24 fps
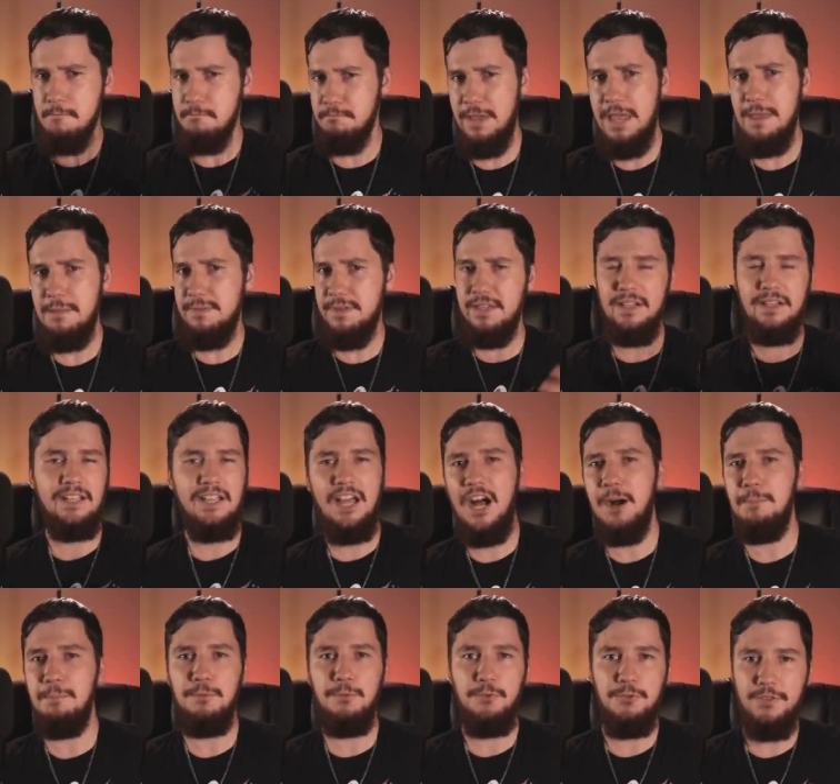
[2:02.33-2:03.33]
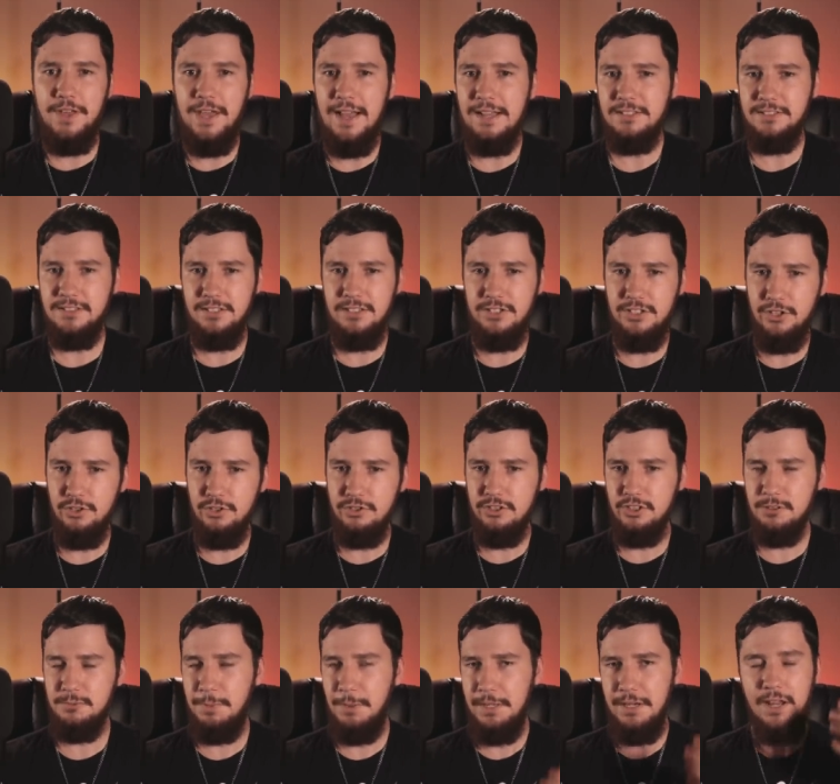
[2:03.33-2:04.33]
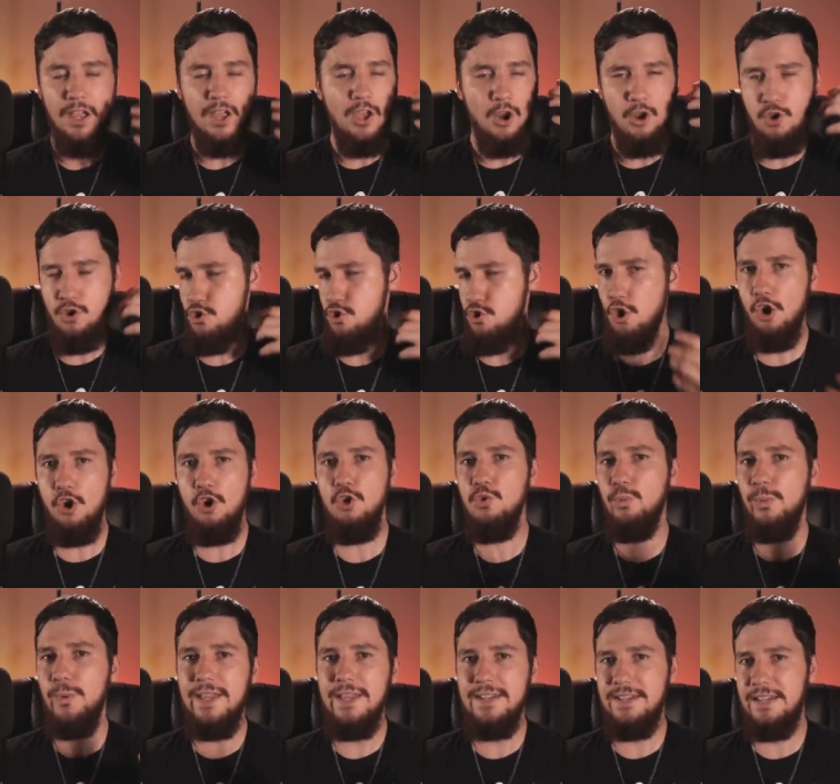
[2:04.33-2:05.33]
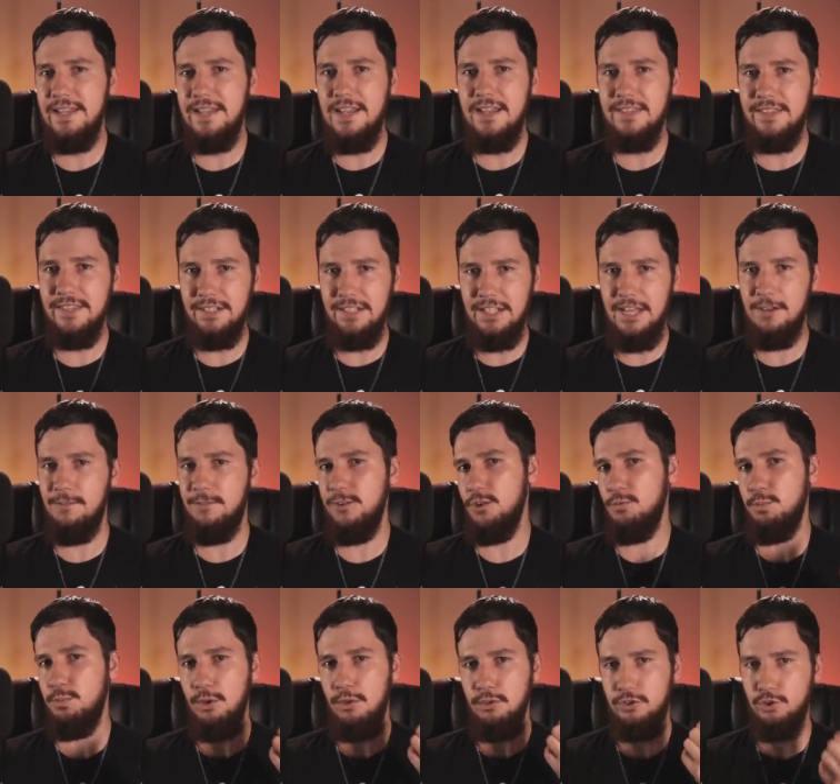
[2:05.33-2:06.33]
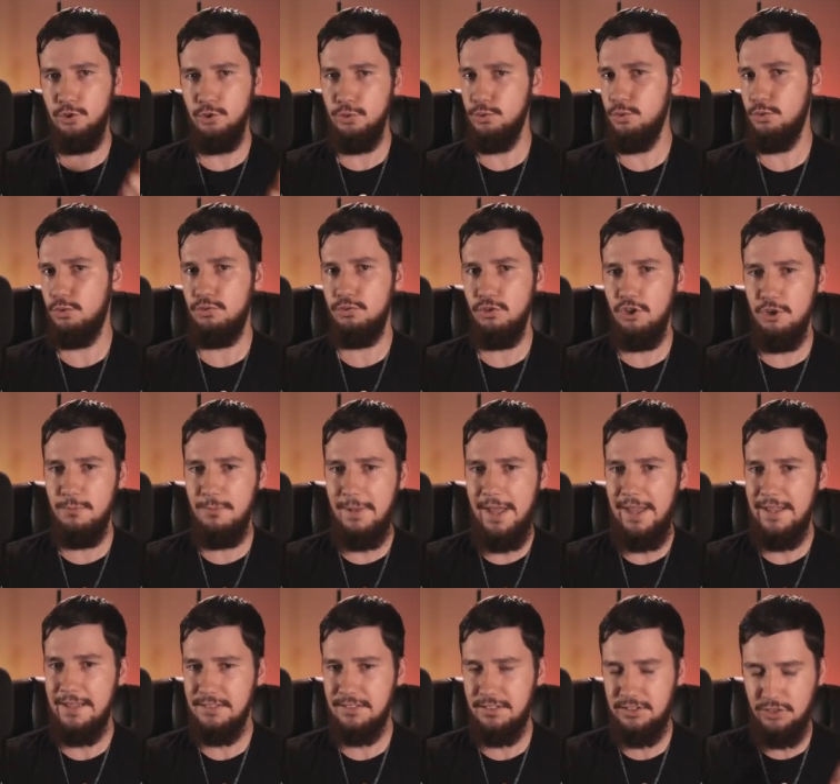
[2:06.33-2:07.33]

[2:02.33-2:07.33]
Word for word: maybe a couple thousand users, but nowhere near the level of what Google Chrome has.